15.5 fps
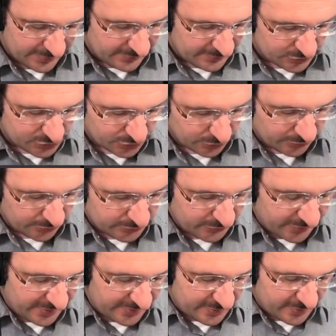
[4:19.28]
So
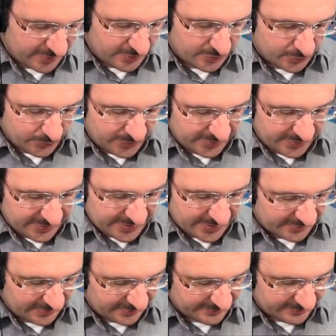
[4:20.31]
altogether we
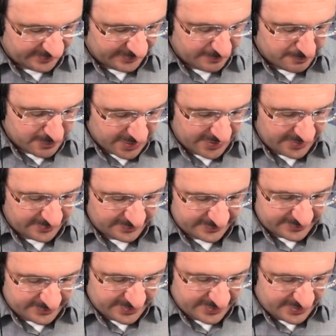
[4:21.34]
get, let's see, minus
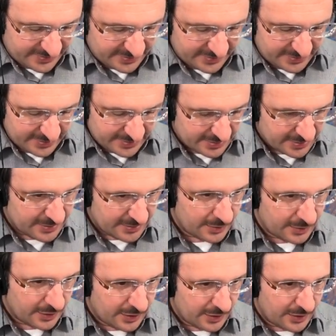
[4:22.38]
t
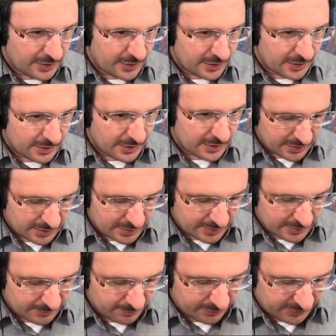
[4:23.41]

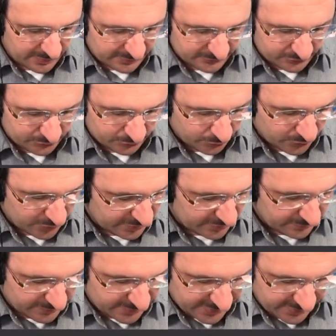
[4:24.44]
plus 1
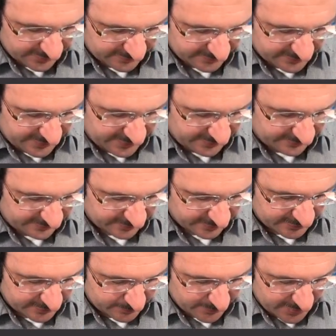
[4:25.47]
minus t. So
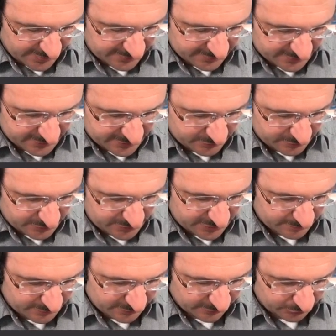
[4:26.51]
that's minus 2t
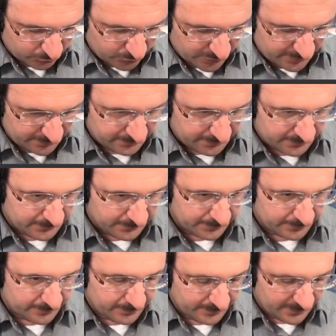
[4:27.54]
plus 1.
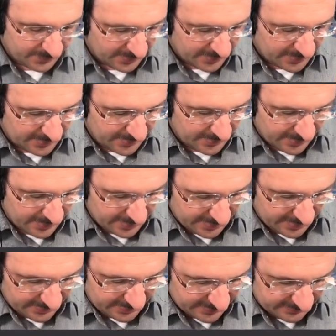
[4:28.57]

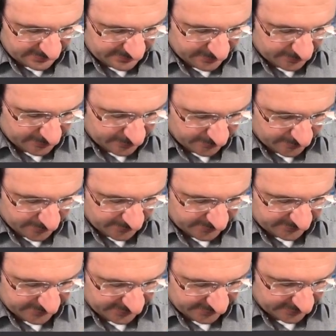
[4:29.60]
And a 0 for the
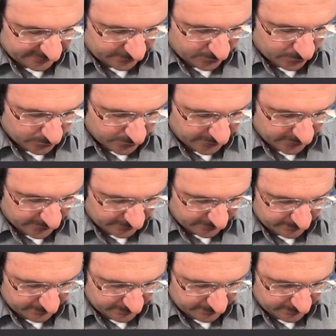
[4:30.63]
second coordinate.